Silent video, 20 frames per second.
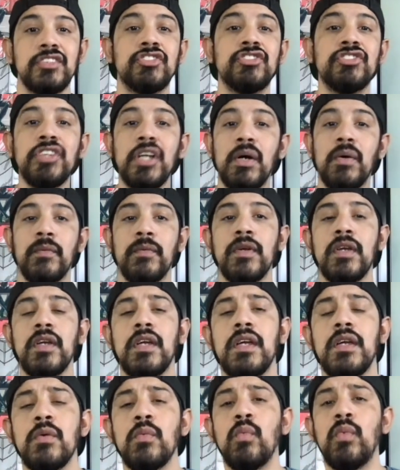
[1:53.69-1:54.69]
So,
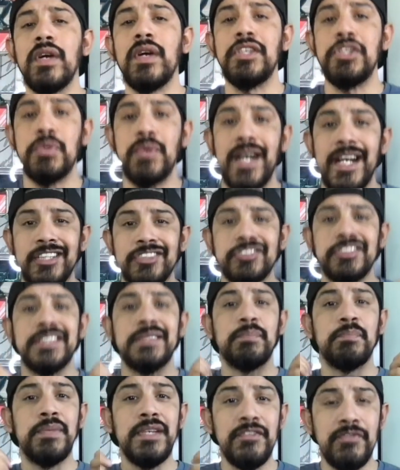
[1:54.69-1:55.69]
when you
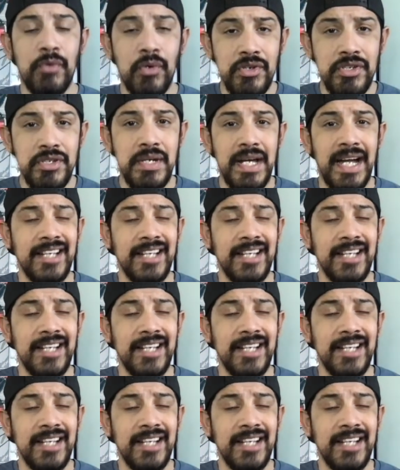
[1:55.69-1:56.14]
actually, before